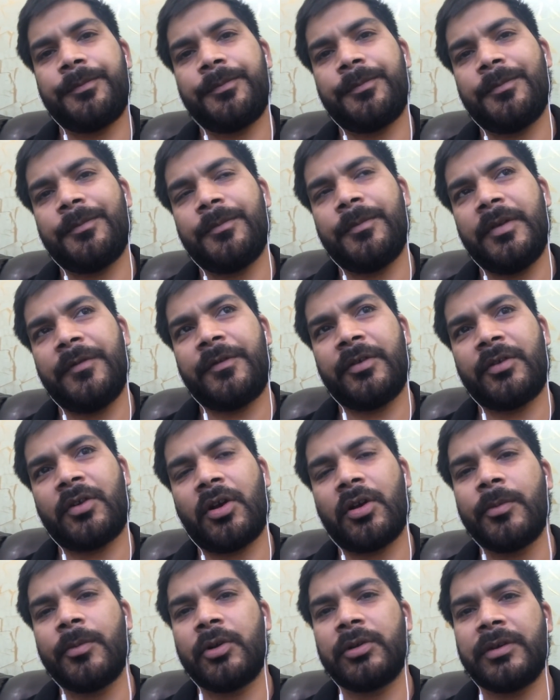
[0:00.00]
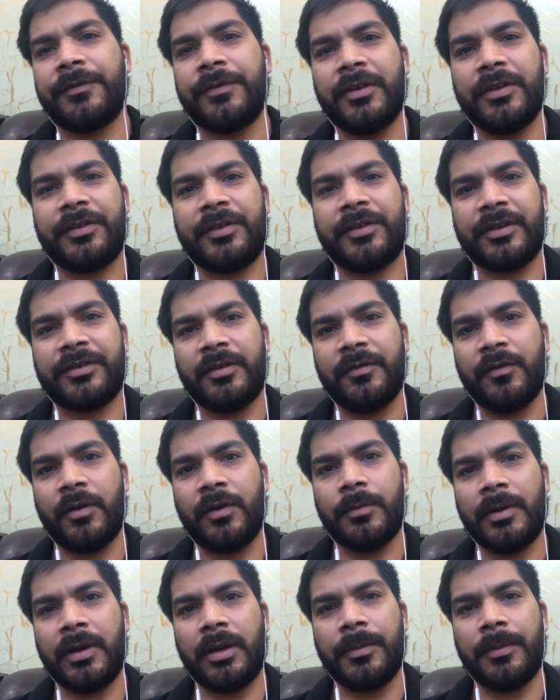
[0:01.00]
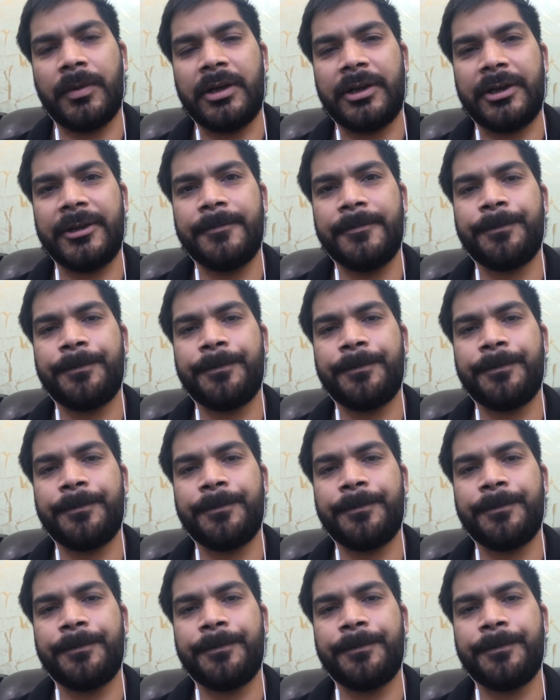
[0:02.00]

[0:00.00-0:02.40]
If you talk about the first section, verbal ability